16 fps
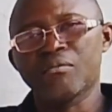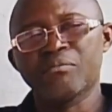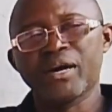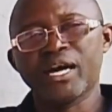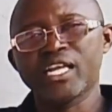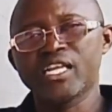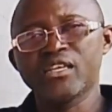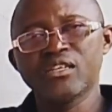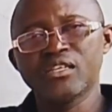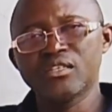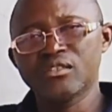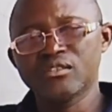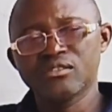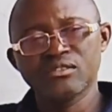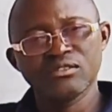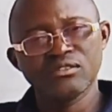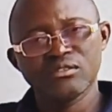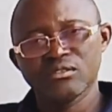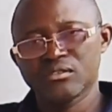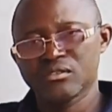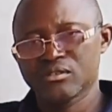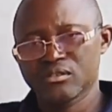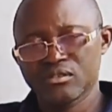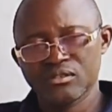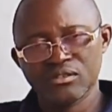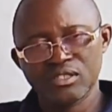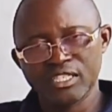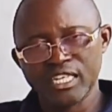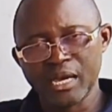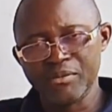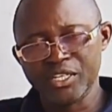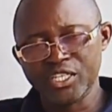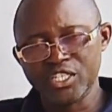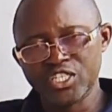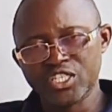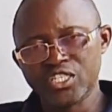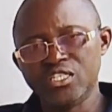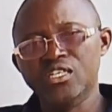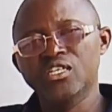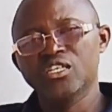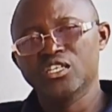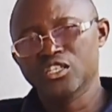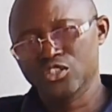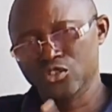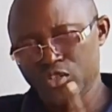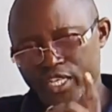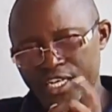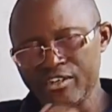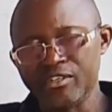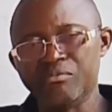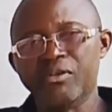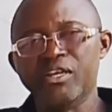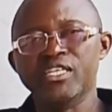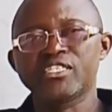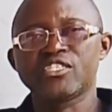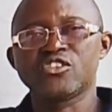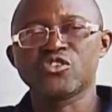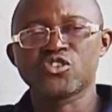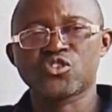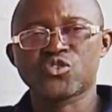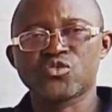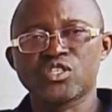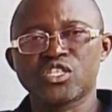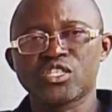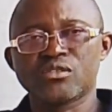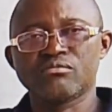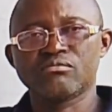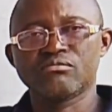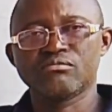badly damaged, you can replace the door switch.